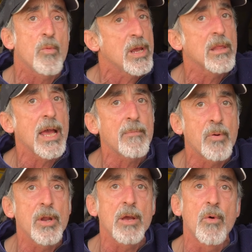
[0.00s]
We like
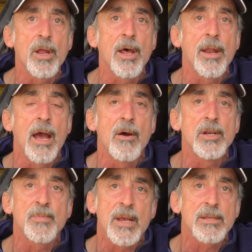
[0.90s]
putting one on
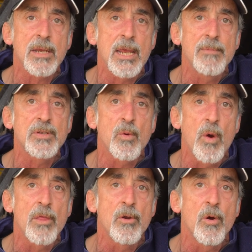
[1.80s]
ours because it keeps the
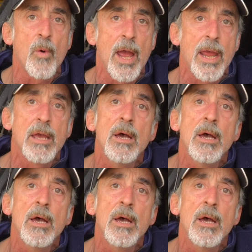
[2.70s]
weather away.